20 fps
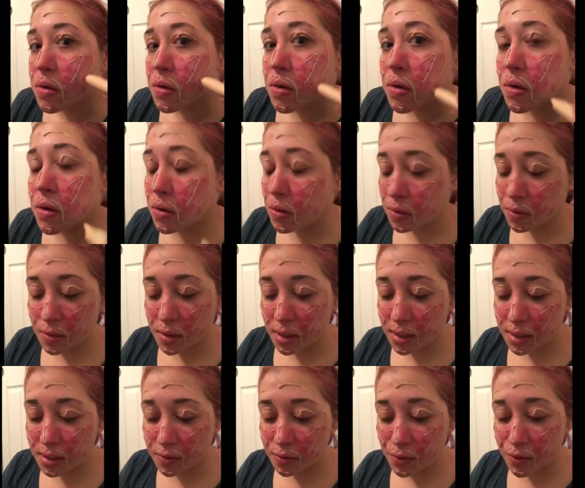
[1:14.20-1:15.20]
Oh, I
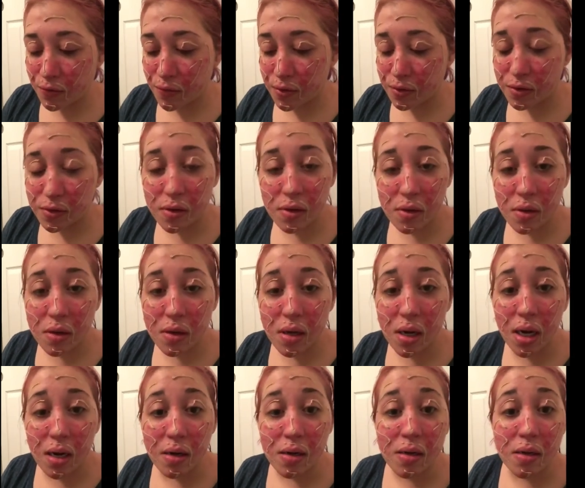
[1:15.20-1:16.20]
can already feel
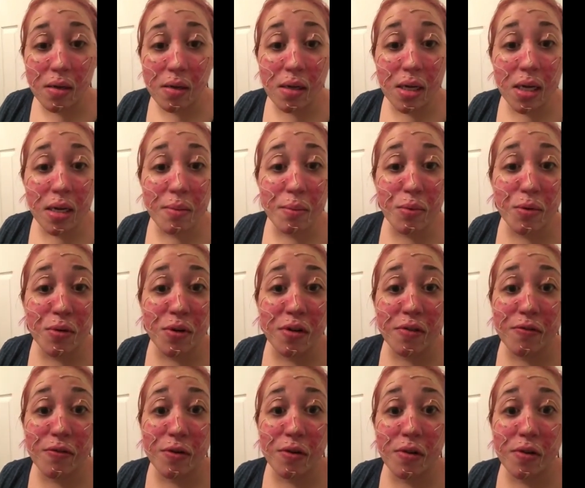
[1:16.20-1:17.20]
getting
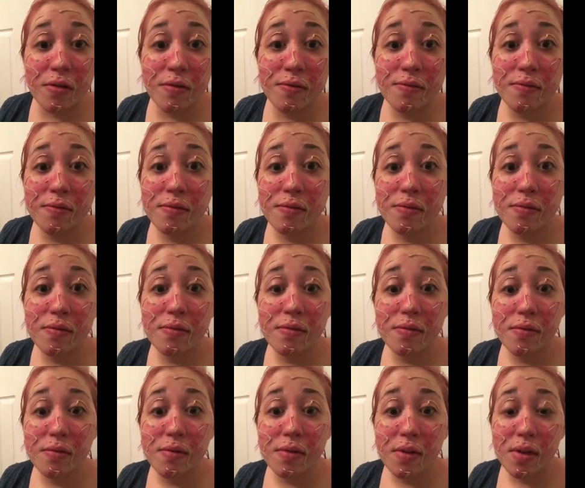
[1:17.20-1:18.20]
beautiful.
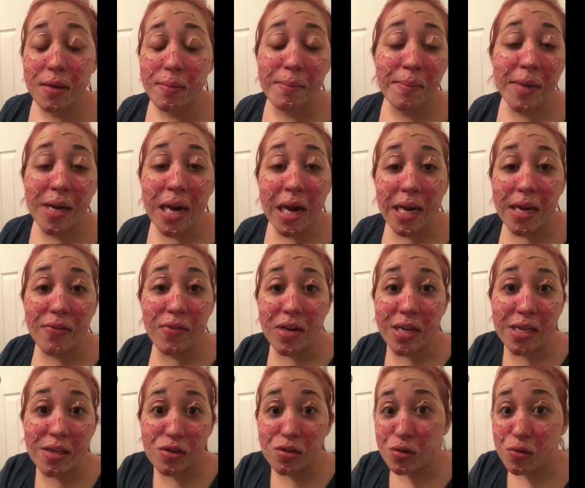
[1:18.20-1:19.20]
May not even
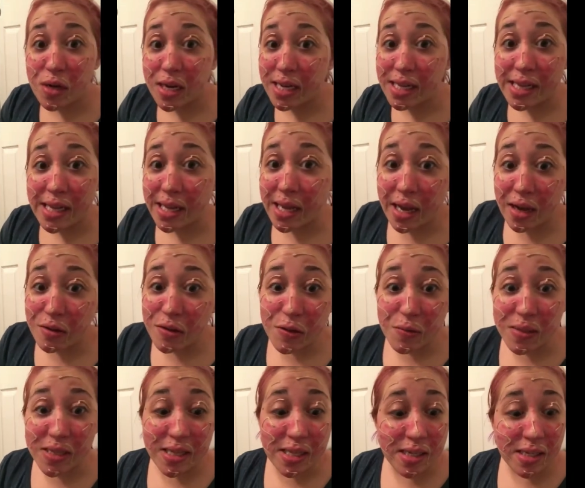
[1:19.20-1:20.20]
need to do anything else
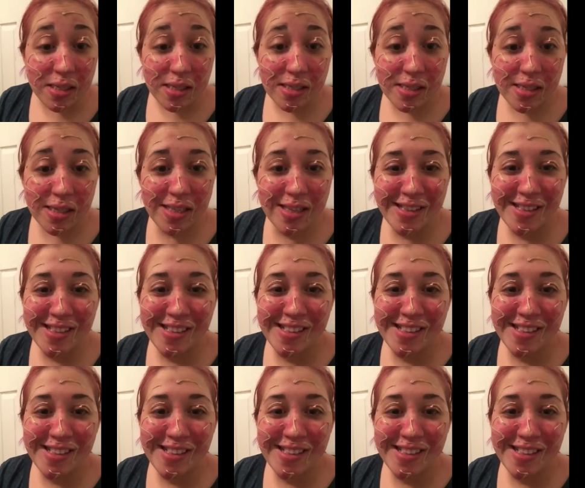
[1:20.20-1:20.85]
with this.